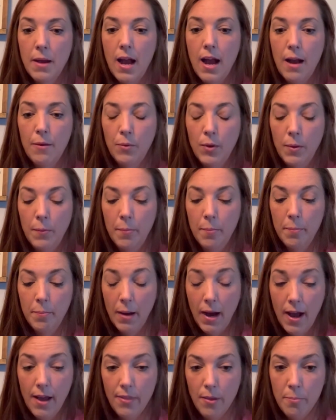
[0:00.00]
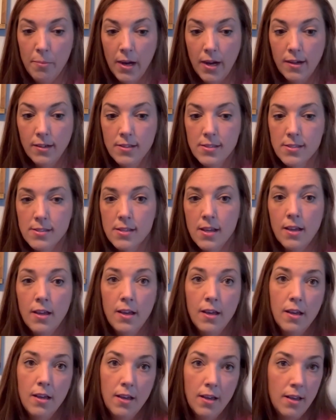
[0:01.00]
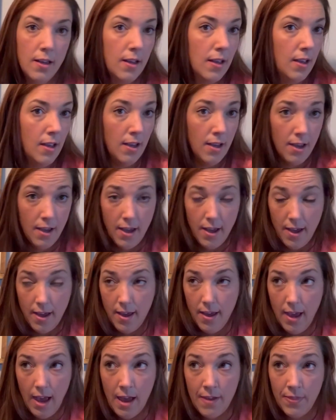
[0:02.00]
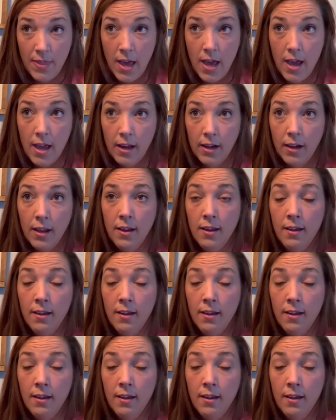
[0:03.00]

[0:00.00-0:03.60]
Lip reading: I would buy the bus, and then